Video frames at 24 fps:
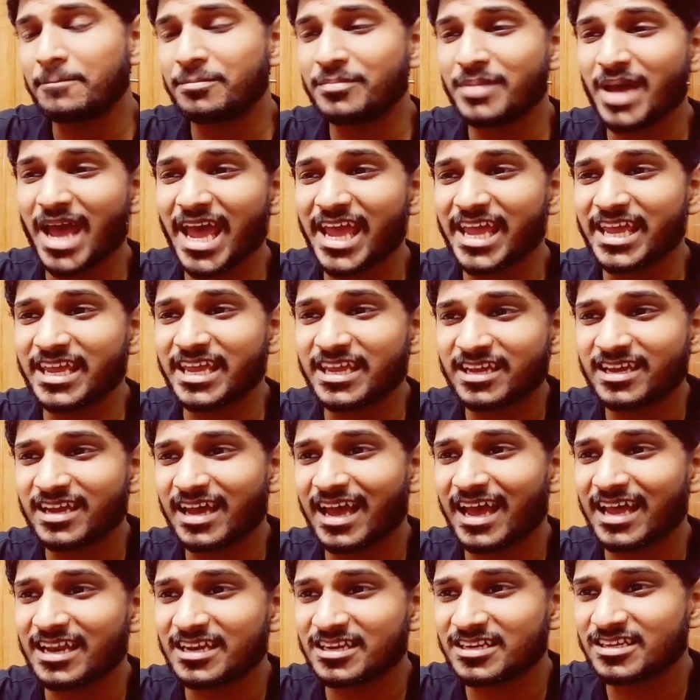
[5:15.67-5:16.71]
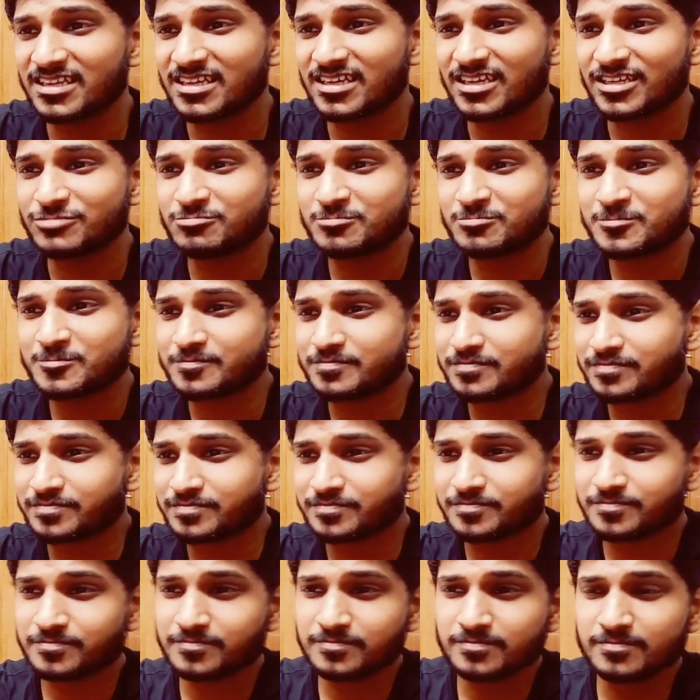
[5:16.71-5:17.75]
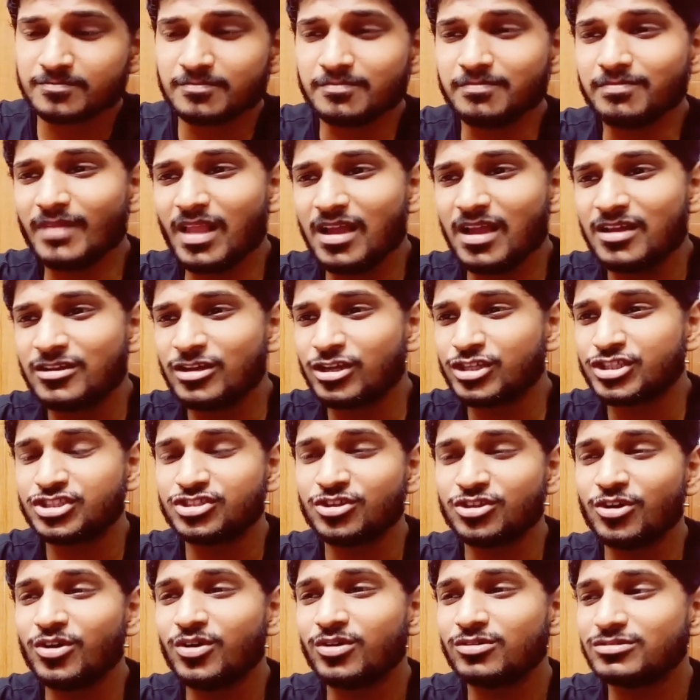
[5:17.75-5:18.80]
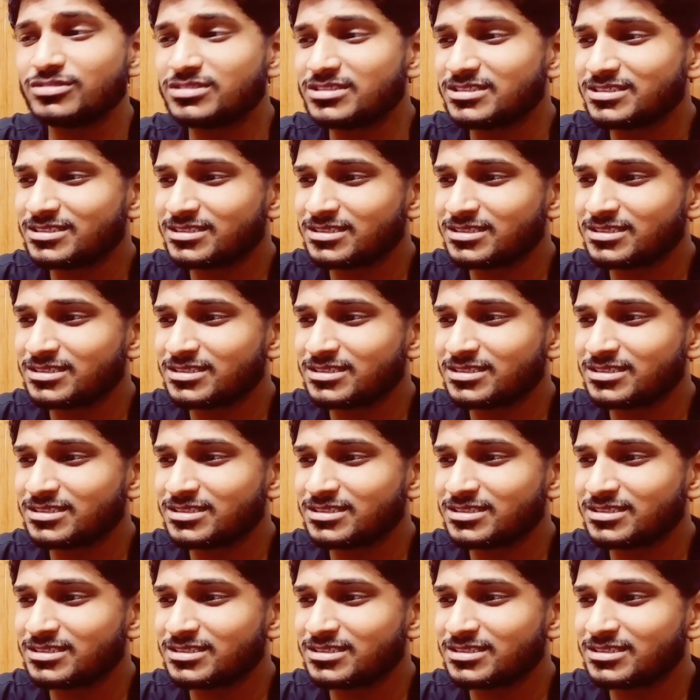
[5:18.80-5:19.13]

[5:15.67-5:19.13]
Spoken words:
make and shoot.